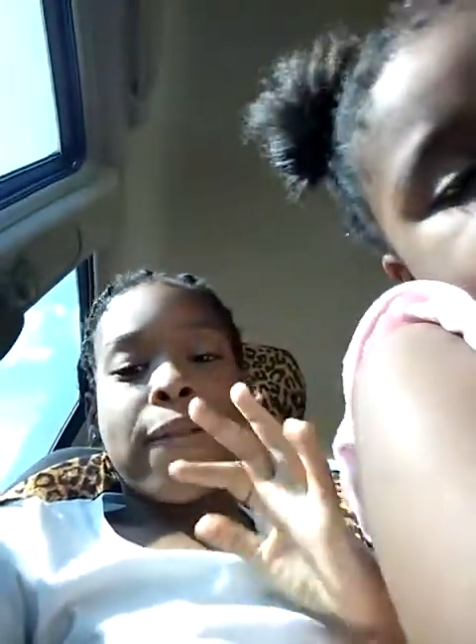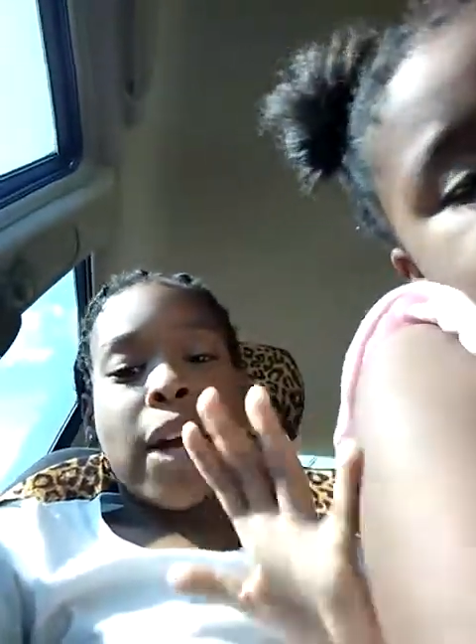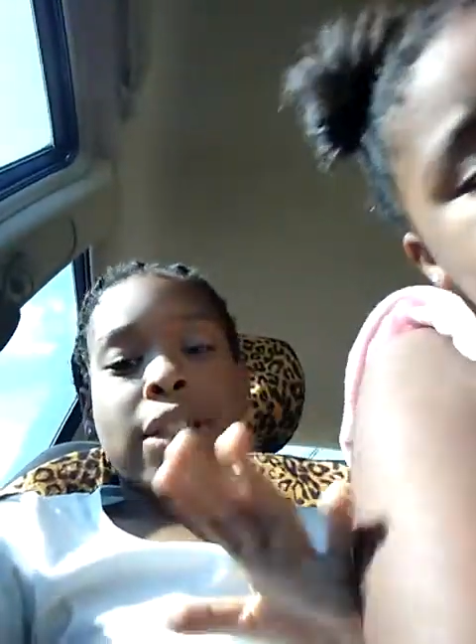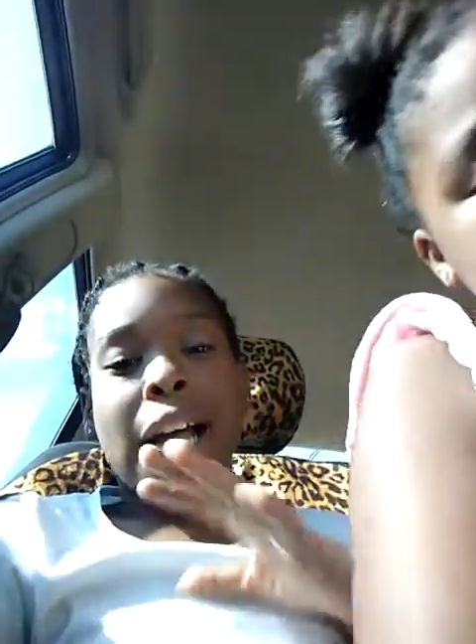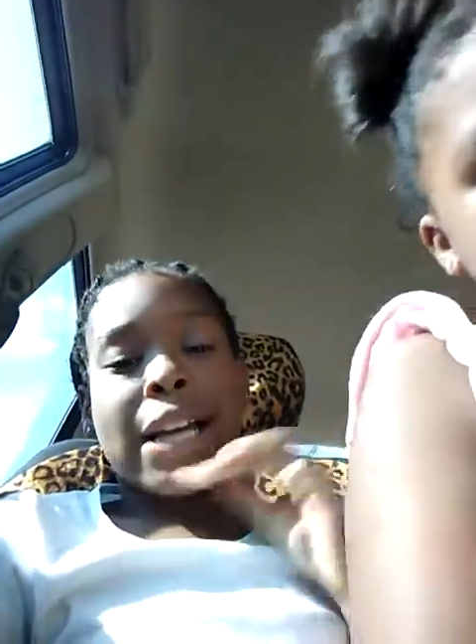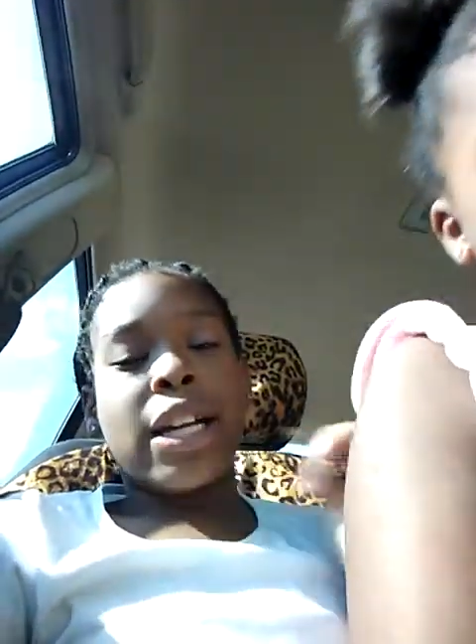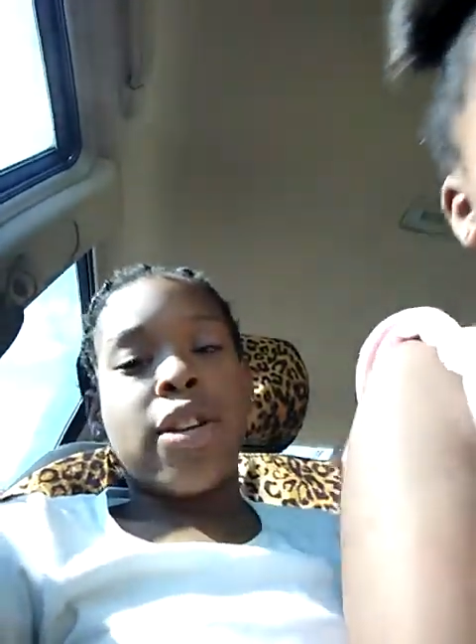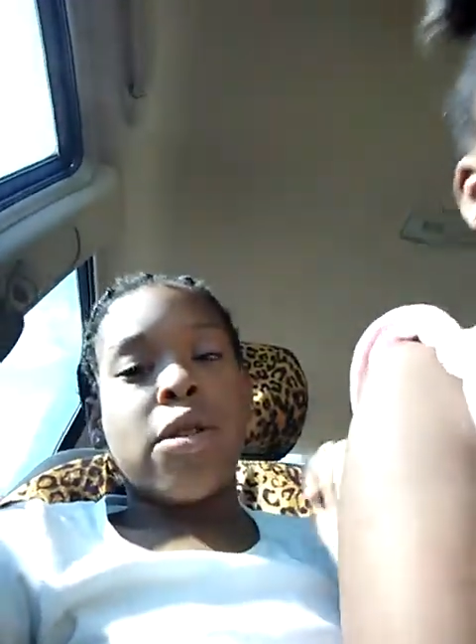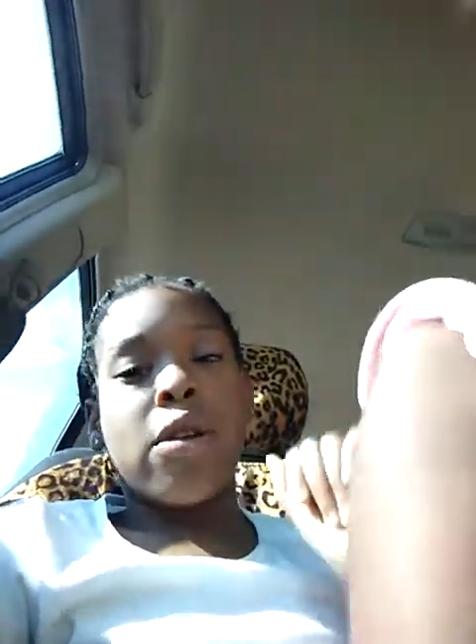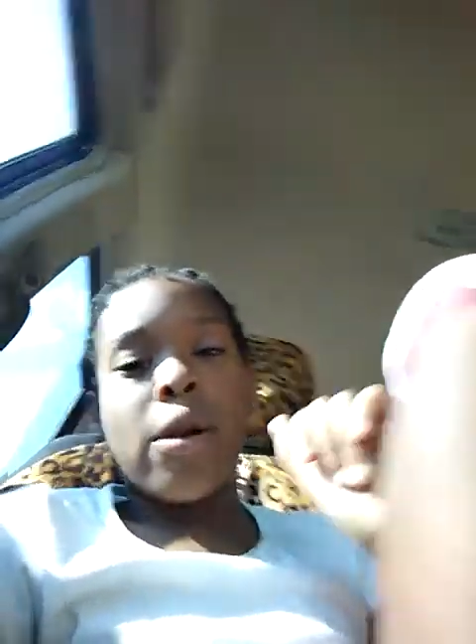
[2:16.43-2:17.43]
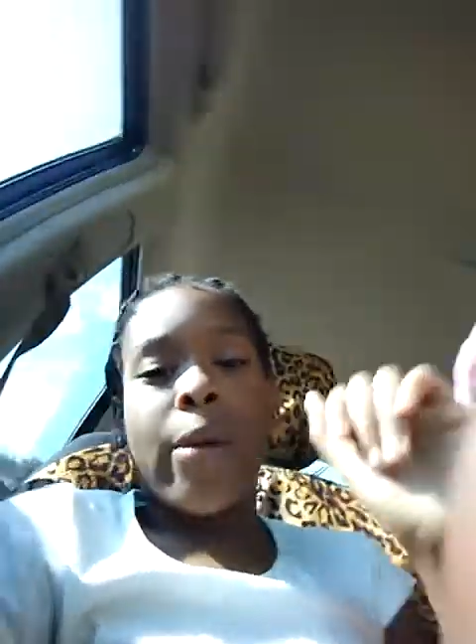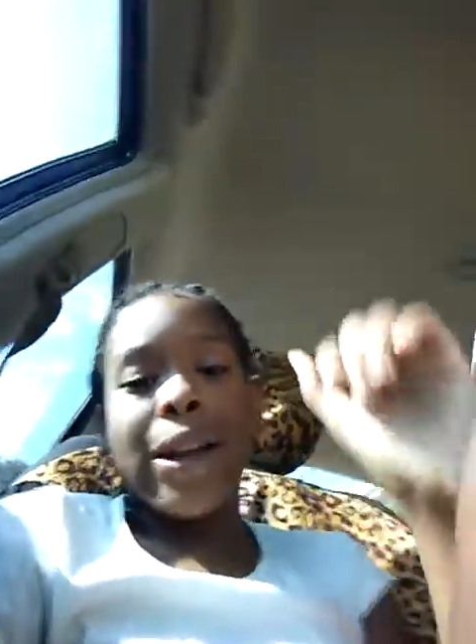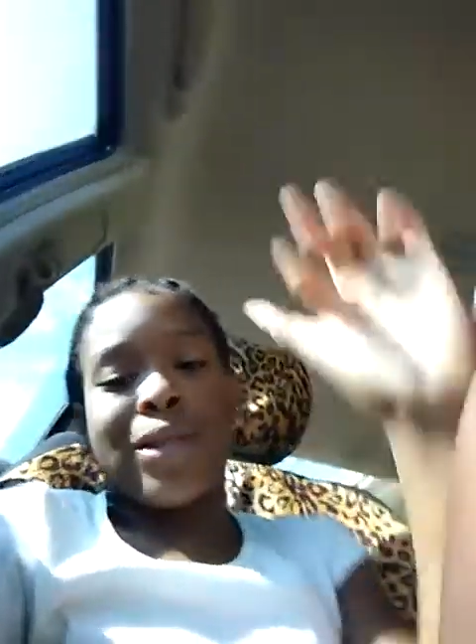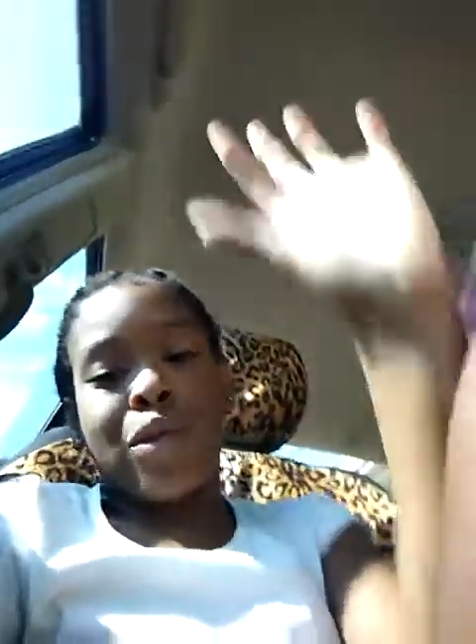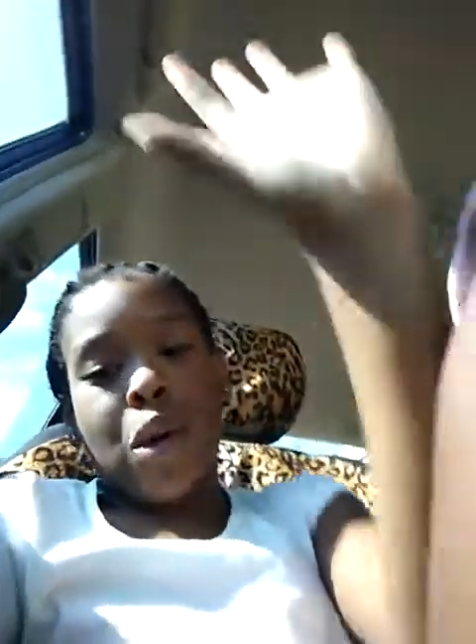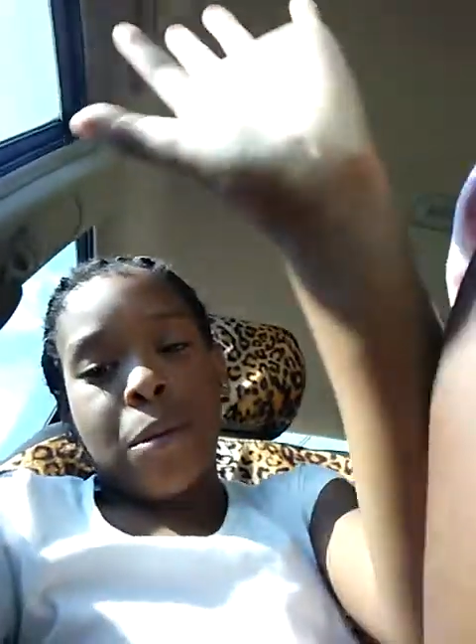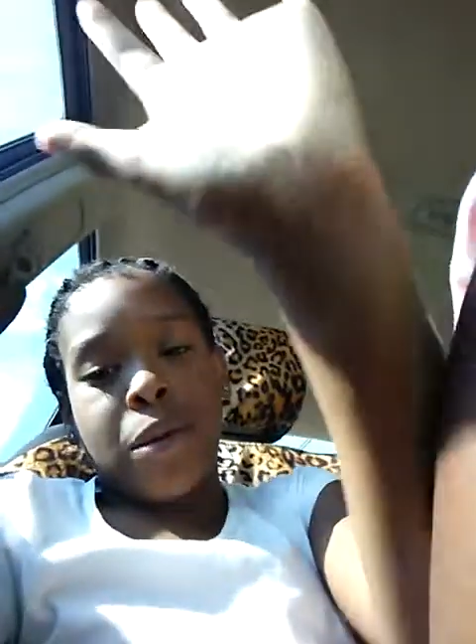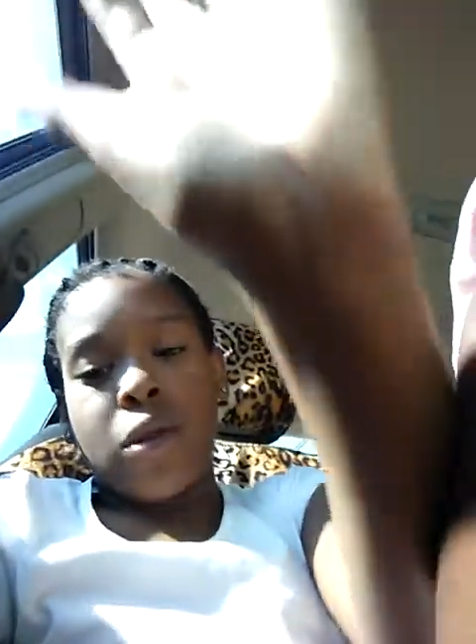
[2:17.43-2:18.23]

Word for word: first I didn't do it right, so I'm going